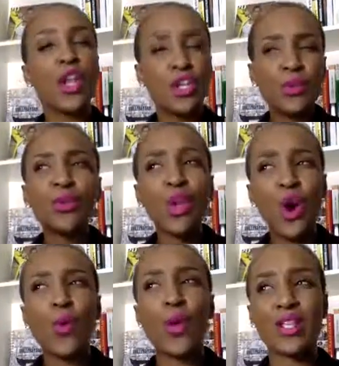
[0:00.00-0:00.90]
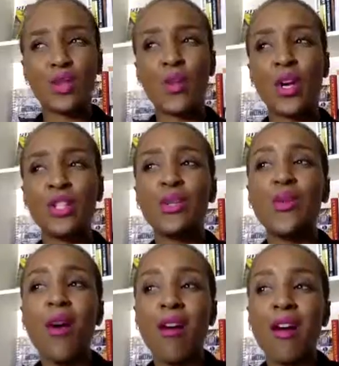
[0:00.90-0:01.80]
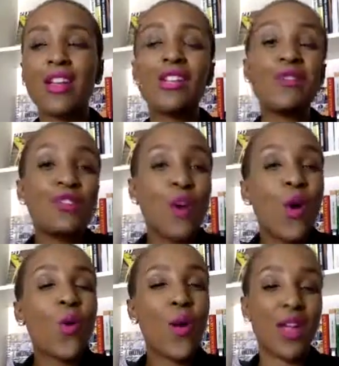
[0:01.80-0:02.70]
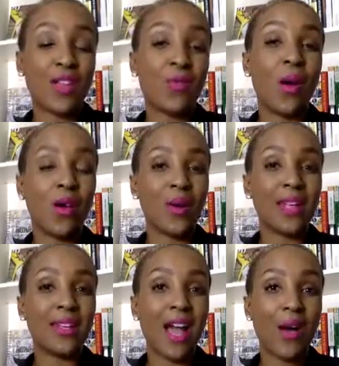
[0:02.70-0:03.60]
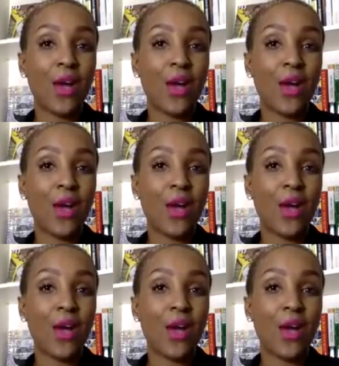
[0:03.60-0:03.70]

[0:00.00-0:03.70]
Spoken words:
you know which one you are, you know where you are right now.